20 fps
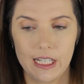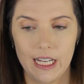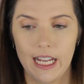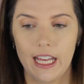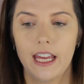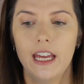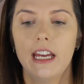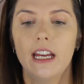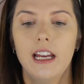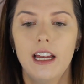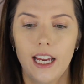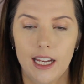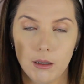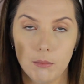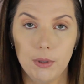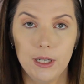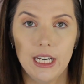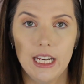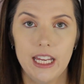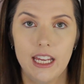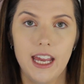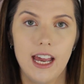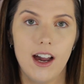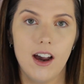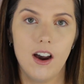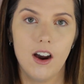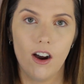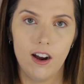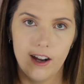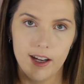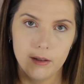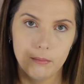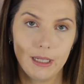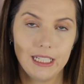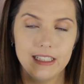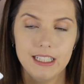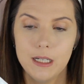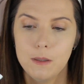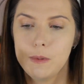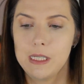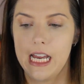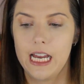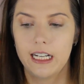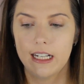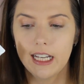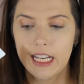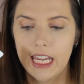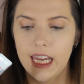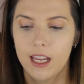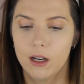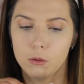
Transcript: Like I can put it on my lips at night